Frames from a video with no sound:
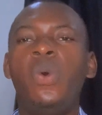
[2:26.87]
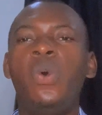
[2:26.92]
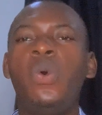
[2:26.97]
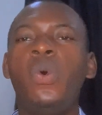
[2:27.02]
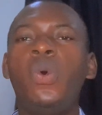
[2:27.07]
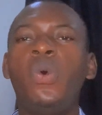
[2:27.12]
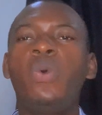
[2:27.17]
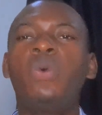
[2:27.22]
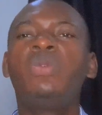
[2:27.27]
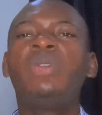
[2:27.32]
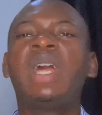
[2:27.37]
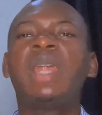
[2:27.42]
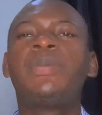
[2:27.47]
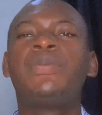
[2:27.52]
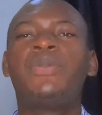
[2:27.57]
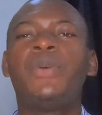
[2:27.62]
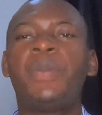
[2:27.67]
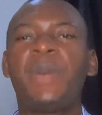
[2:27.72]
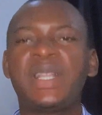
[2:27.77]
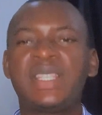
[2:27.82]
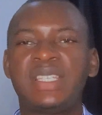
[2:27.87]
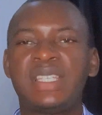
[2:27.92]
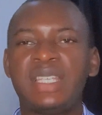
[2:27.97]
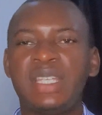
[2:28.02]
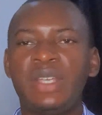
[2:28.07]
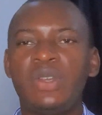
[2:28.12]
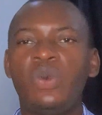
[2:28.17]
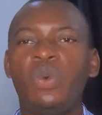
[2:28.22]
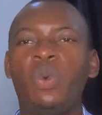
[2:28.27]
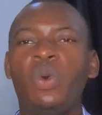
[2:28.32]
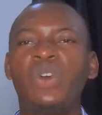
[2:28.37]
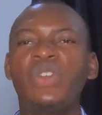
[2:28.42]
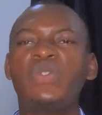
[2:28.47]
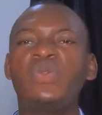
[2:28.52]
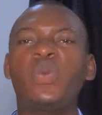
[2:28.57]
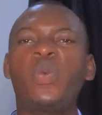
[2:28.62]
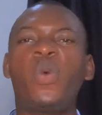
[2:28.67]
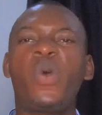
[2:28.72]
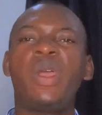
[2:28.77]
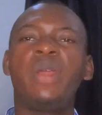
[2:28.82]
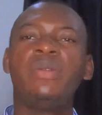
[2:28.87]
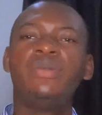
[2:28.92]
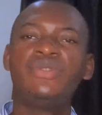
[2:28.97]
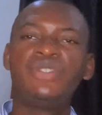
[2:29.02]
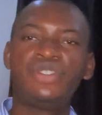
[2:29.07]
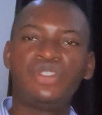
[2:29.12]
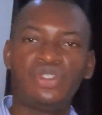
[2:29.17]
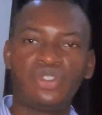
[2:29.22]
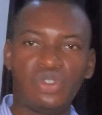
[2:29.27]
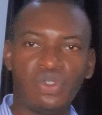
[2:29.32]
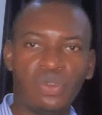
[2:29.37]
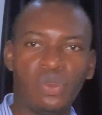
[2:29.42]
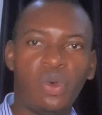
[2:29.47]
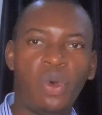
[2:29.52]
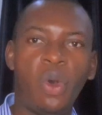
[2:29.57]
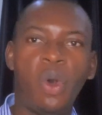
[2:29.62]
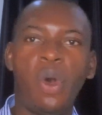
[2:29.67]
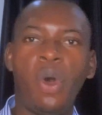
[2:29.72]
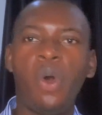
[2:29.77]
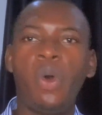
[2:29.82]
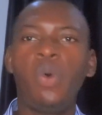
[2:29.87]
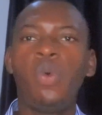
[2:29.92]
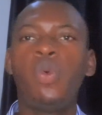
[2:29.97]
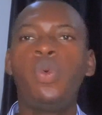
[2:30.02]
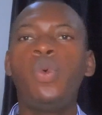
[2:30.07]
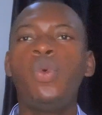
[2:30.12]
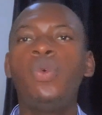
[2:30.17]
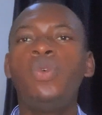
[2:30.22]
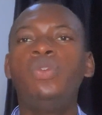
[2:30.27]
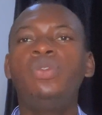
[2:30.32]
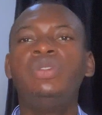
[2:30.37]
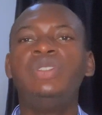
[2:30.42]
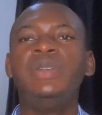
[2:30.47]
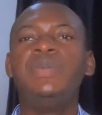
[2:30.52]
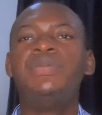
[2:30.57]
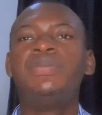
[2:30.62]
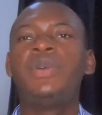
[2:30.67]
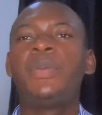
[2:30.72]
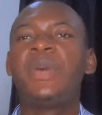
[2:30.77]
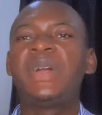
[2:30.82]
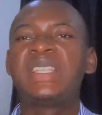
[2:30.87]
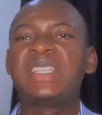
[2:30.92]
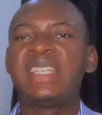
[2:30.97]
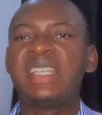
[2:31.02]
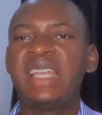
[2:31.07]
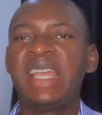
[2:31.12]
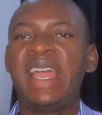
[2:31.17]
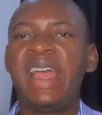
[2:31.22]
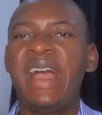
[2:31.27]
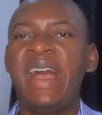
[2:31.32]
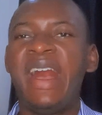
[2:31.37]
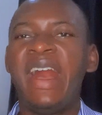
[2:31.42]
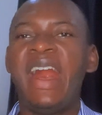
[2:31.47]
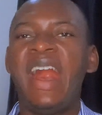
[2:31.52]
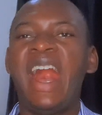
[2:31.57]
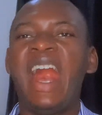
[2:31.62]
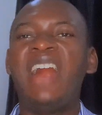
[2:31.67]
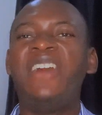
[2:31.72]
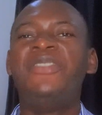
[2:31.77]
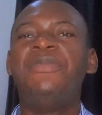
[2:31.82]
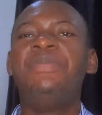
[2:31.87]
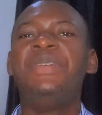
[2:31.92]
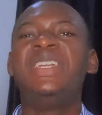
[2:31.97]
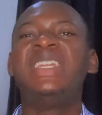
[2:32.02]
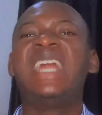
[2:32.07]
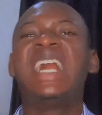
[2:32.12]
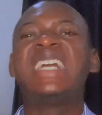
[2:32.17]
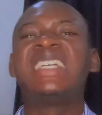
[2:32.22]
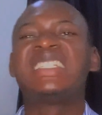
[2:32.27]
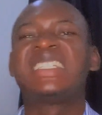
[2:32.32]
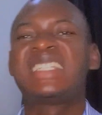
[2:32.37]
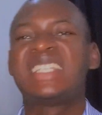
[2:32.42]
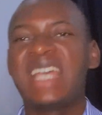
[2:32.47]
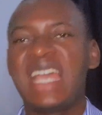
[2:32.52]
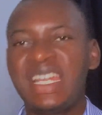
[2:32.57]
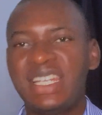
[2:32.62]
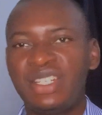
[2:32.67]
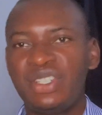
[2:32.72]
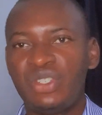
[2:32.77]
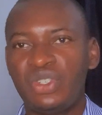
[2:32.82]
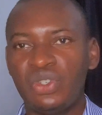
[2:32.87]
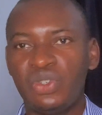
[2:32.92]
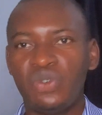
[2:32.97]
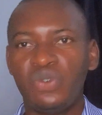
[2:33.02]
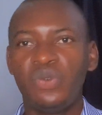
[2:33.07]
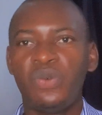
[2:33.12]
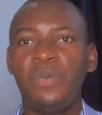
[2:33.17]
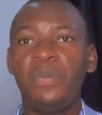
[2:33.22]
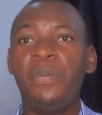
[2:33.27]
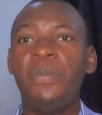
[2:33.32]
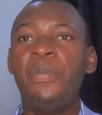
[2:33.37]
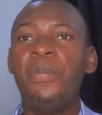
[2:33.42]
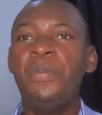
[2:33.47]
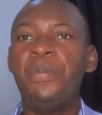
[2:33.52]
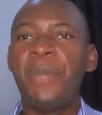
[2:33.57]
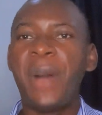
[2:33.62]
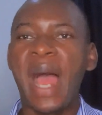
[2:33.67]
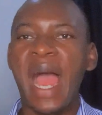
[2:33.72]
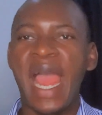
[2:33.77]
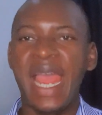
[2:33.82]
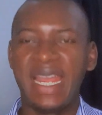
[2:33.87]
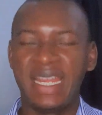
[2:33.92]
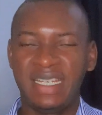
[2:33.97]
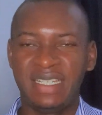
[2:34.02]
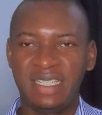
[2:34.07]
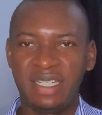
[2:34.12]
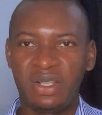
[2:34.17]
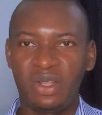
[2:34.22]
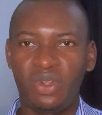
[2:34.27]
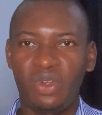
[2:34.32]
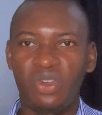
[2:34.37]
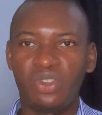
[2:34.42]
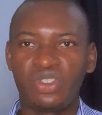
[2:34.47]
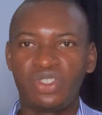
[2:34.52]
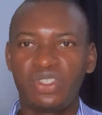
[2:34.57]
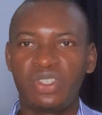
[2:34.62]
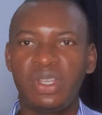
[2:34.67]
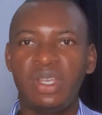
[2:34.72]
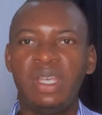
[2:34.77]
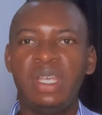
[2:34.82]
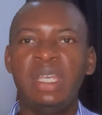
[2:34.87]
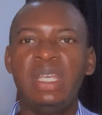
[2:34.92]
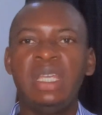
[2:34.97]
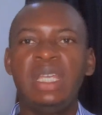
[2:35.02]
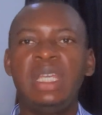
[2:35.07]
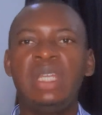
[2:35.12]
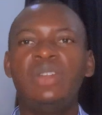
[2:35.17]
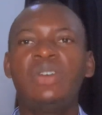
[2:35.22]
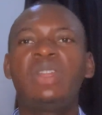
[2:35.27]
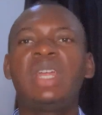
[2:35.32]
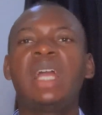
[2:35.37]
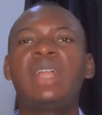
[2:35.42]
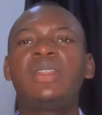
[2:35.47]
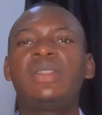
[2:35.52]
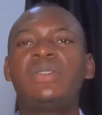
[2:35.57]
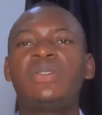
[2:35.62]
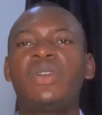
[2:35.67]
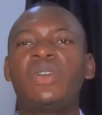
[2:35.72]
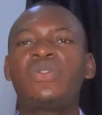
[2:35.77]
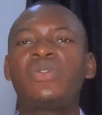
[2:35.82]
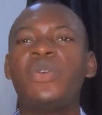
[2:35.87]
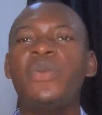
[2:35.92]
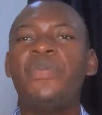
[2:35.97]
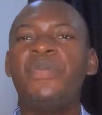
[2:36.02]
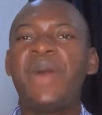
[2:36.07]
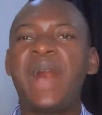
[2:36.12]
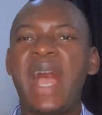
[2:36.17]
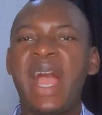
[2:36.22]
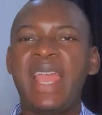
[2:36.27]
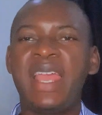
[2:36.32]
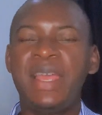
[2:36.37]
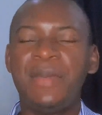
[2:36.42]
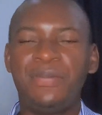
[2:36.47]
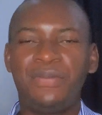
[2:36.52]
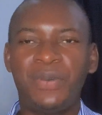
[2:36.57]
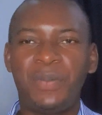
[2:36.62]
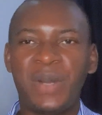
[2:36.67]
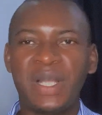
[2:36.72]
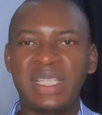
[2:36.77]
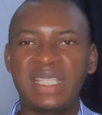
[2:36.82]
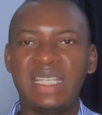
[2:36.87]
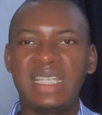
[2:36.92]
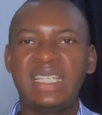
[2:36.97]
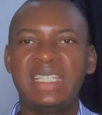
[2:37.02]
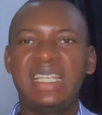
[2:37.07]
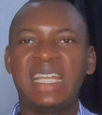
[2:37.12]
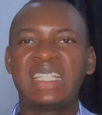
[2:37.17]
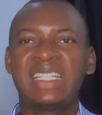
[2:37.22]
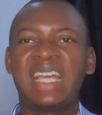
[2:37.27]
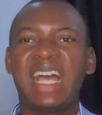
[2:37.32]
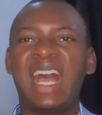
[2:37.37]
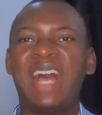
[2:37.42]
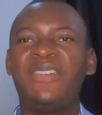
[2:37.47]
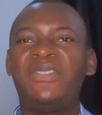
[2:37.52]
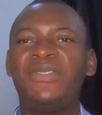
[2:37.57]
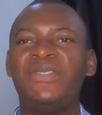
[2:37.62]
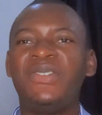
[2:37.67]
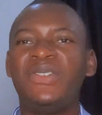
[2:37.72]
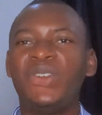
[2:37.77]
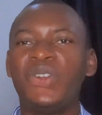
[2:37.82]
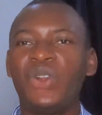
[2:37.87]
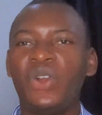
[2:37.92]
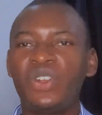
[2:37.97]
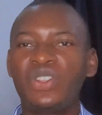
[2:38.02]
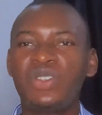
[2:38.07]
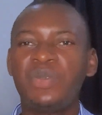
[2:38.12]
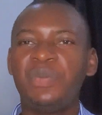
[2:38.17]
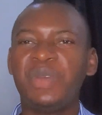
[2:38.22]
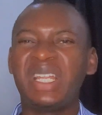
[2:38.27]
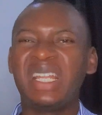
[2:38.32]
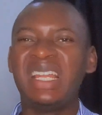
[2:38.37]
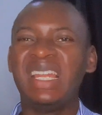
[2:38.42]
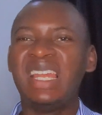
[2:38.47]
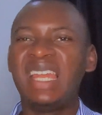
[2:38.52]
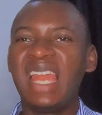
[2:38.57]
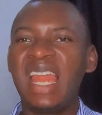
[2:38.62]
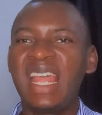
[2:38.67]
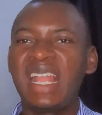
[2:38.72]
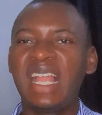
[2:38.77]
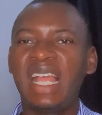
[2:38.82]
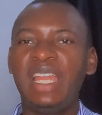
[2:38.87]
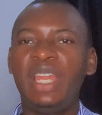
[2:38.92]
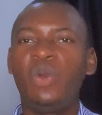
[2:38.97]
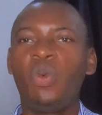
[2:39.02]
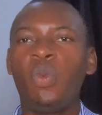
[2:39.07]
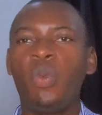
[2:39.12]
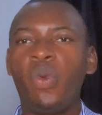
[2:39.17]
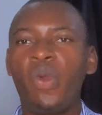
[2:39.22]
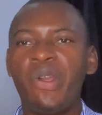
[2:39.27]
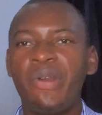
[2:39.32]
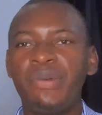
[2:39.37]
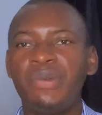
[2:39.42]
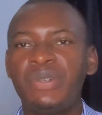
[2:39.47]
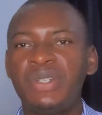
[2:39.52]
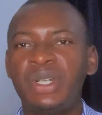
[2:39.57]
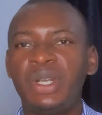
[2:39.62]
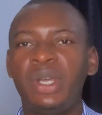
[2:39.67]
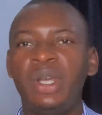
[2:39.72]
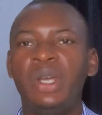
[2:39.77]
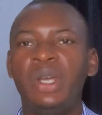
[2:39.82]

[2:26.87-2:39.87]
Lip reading: who that property was willed to, or who the property have been assigned to by the courts, in order not to buy a property that have not been legally willed